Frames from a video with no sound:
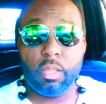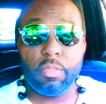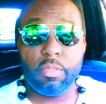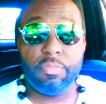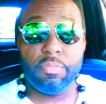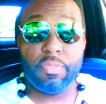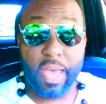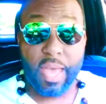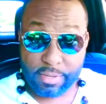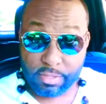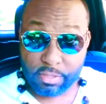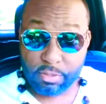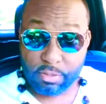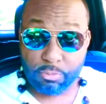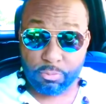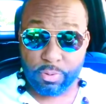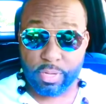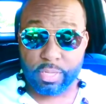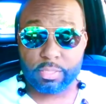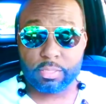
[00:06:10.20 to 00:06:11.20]
That's the
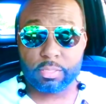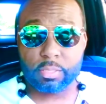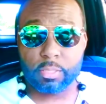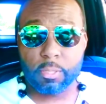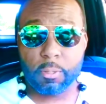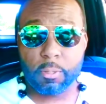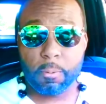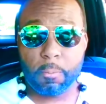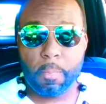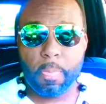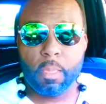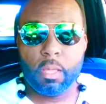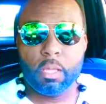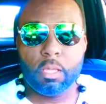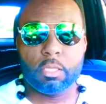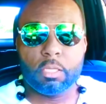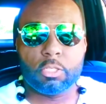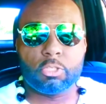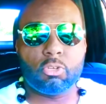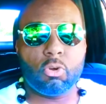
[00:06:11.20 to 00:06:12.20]
risk.
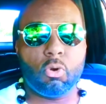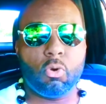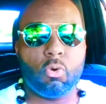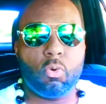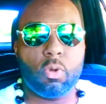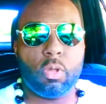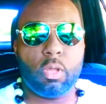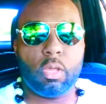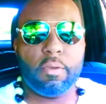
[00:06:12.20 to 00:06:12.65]
So